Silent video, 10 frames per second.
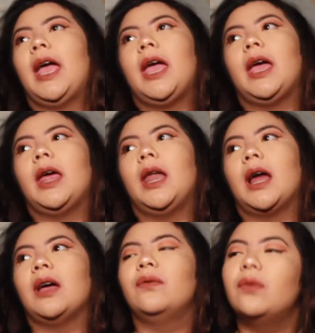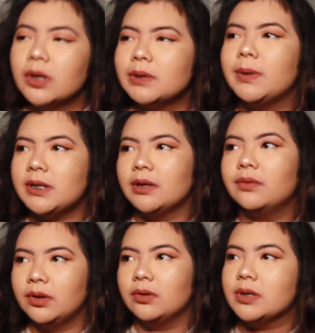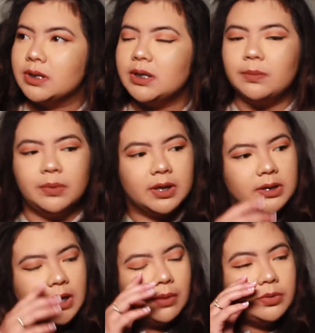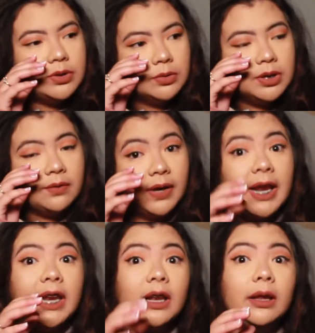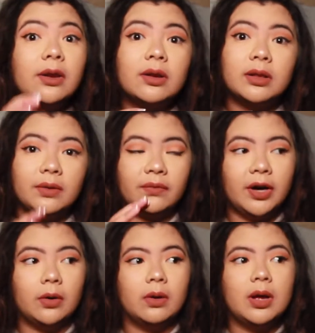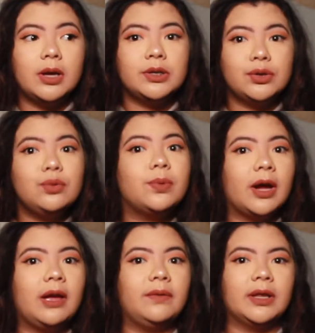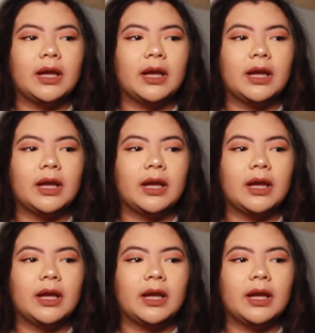And I forced myself to go to sleep because I was so terrified, and it literally felt super heavy.